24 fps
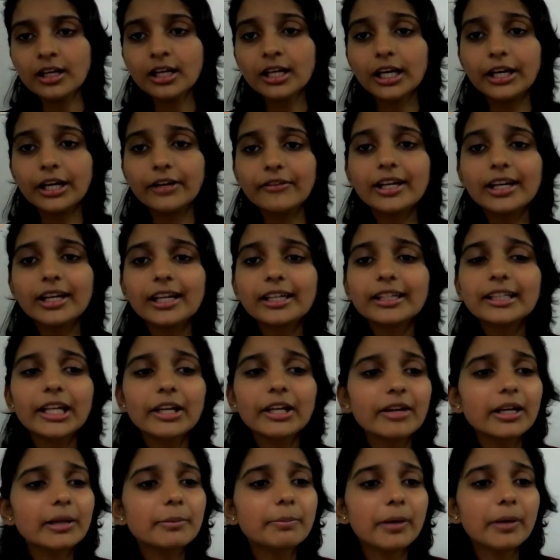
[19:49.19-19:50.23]
Even in
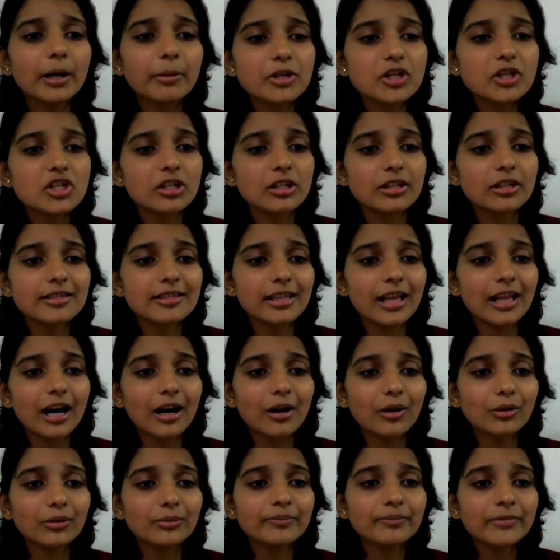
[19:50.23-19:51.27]
giving permissions.
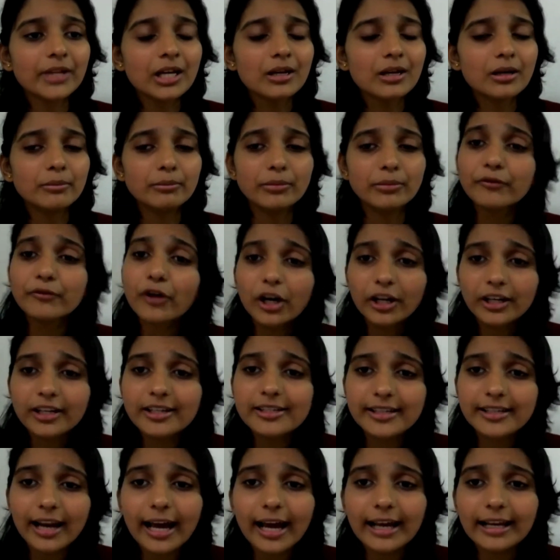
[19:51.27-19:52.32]
Now, before
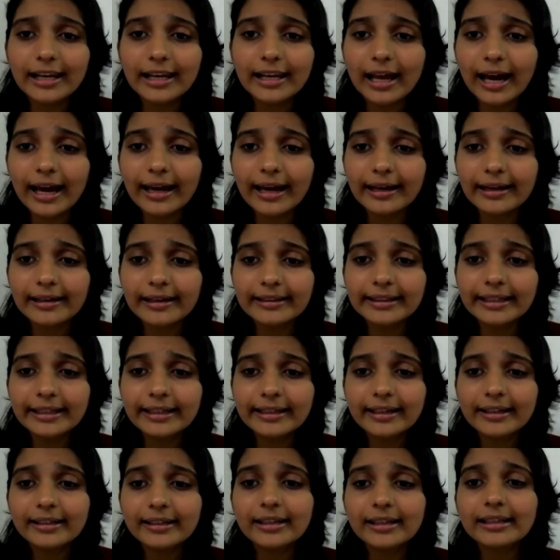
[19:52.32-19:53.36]
Israel, I
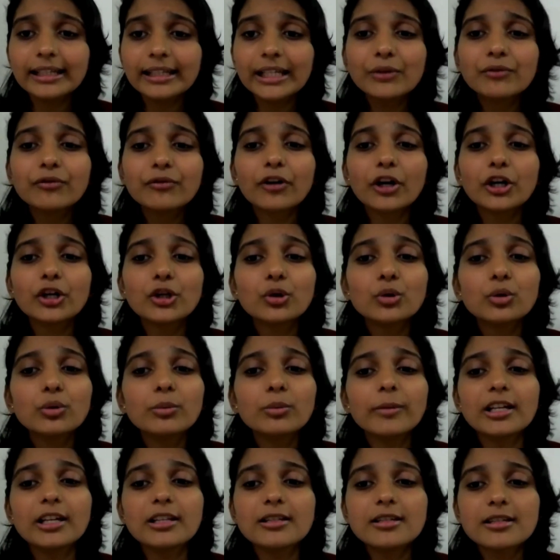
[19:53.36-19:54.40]
needed a leave for 2
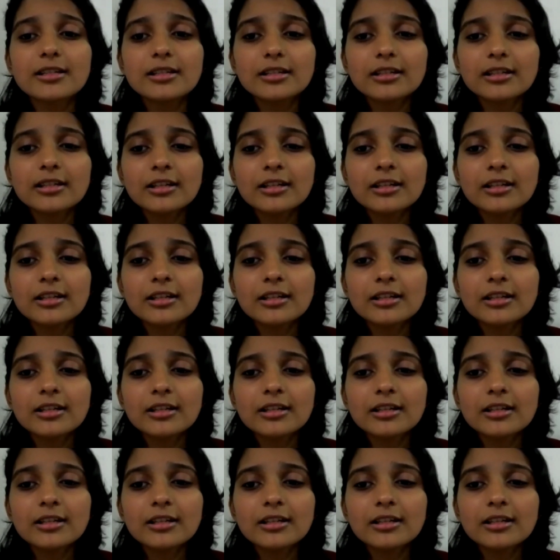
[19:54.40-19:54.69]
months.